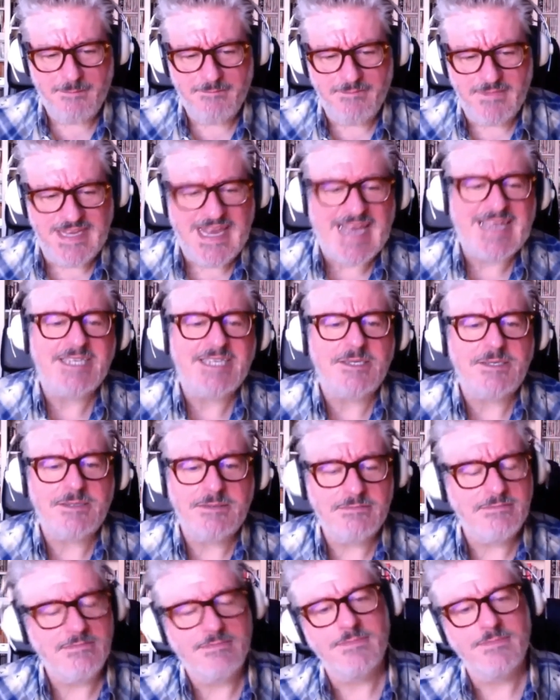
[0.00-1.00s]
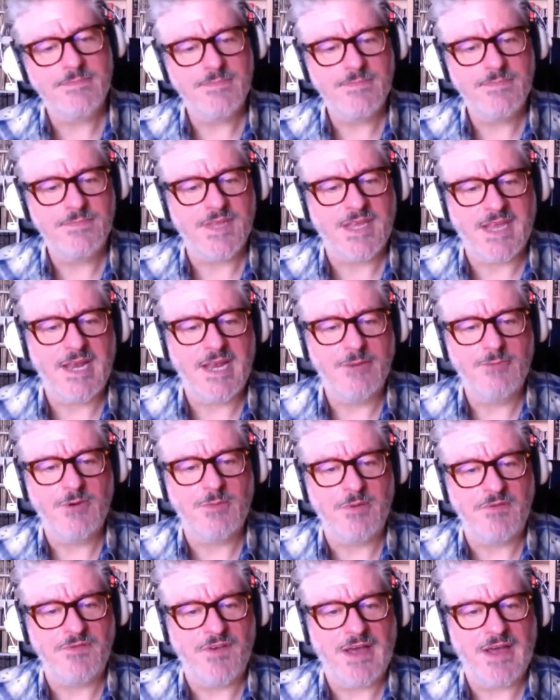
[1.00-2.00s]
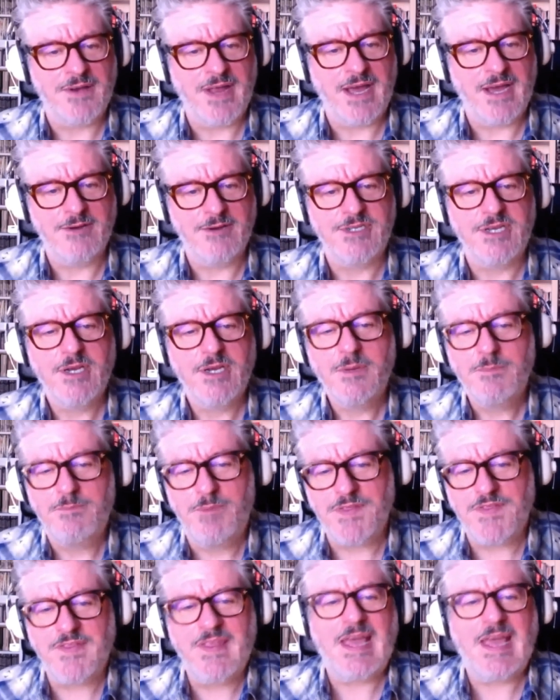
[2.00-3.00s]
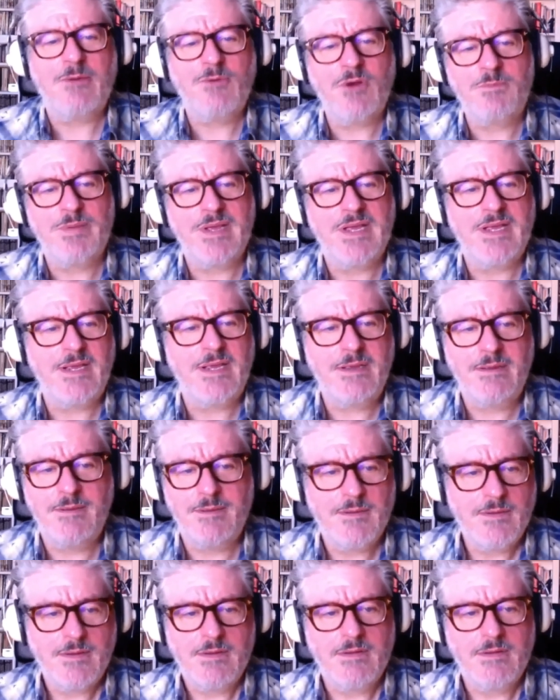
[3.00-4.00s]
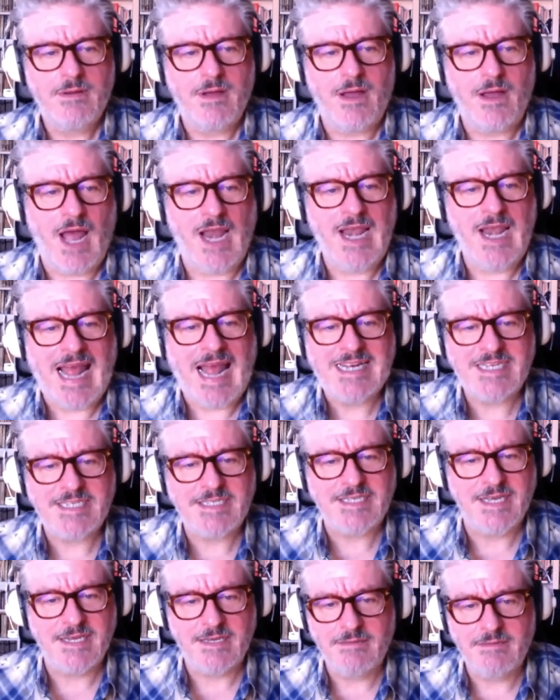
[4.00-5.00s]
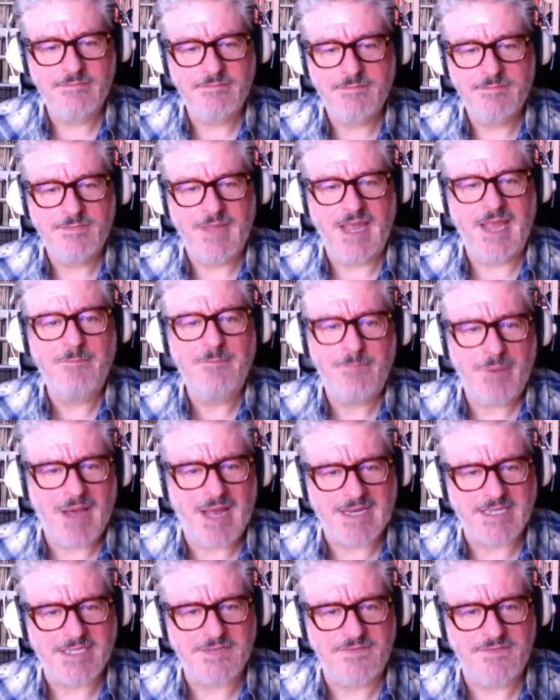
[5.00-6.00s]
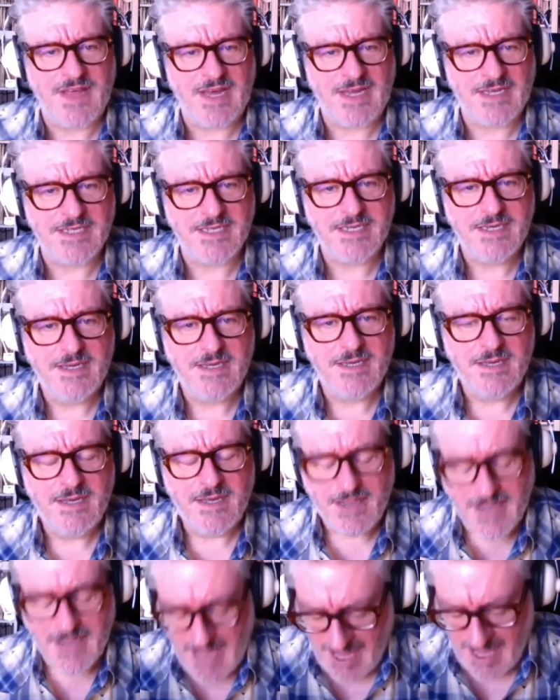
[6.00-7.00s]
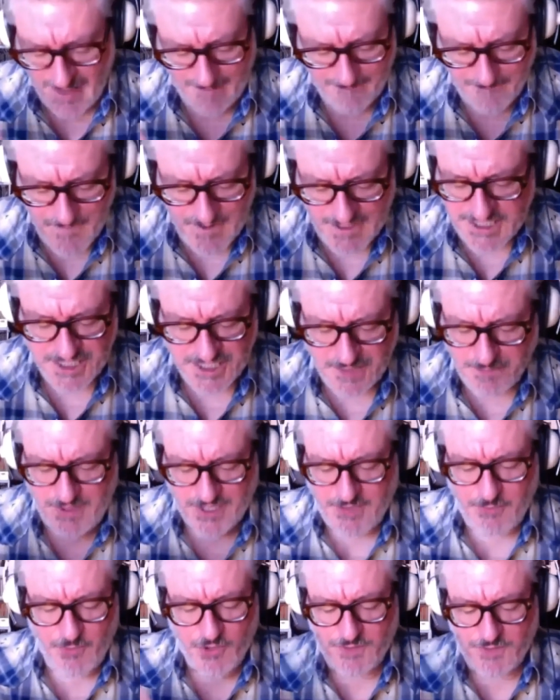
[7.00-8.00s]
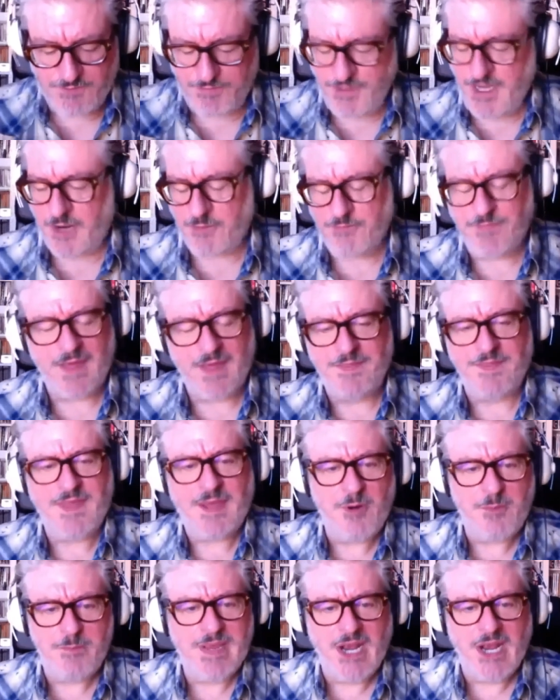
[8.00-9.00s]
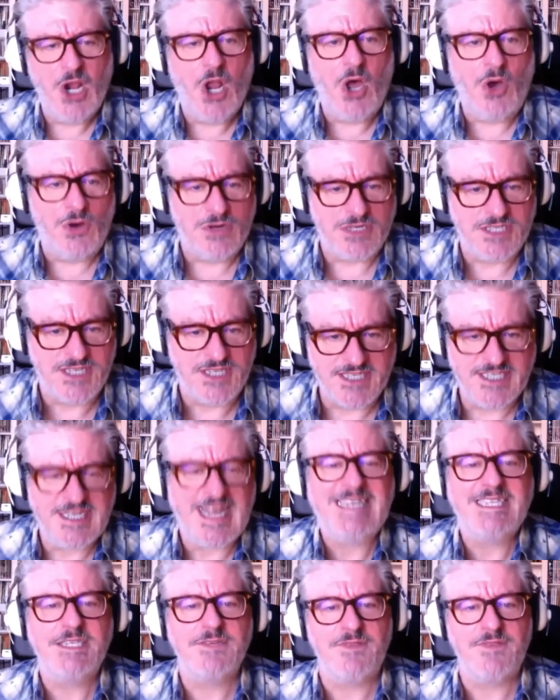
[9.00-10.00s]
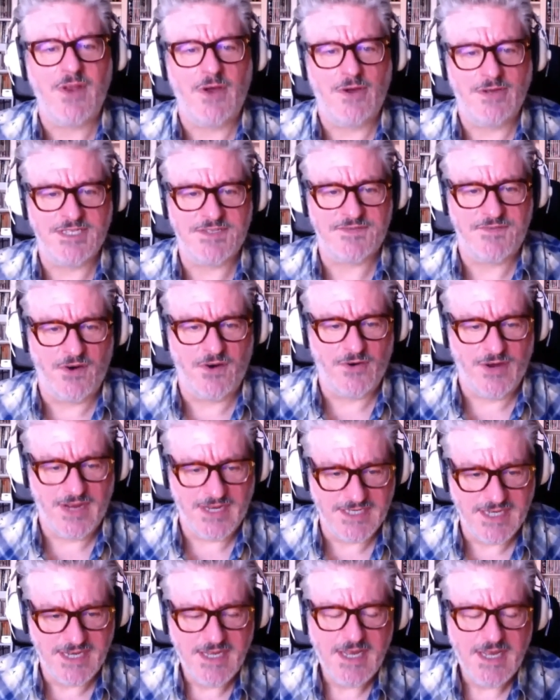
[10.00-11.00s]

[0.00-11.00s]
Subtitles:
Yes, the killer would be found out, but there would be a lasting impact of that. Somebody would, there would be a loss, a sense of loss for it.